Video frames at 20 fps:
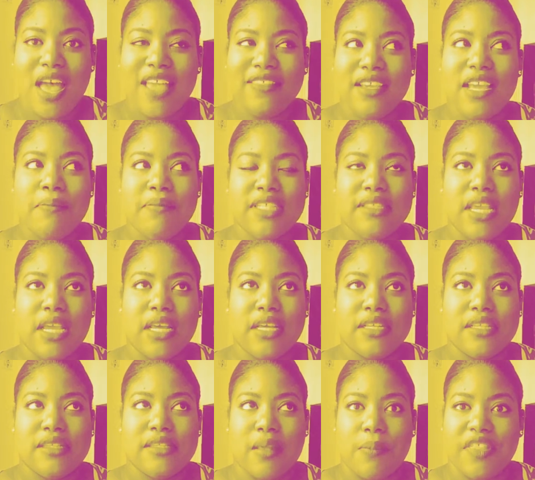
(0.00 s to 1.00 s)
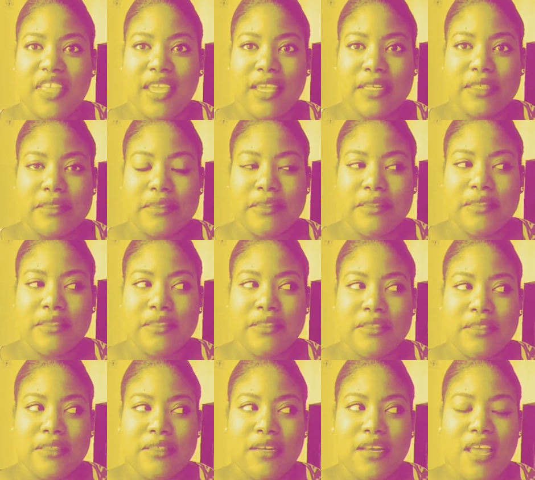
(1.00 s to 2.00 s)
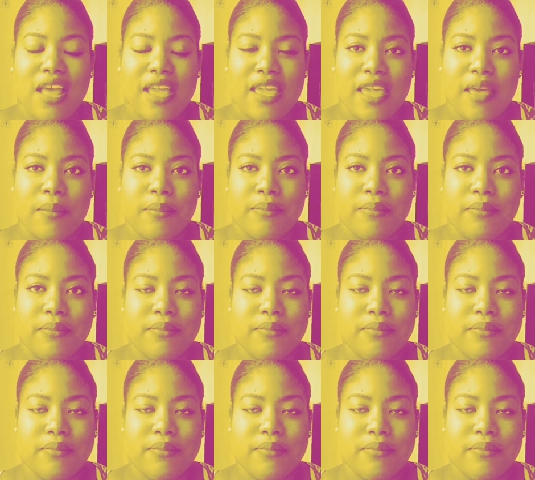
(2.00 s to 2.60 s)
I think I'm missing something. I am.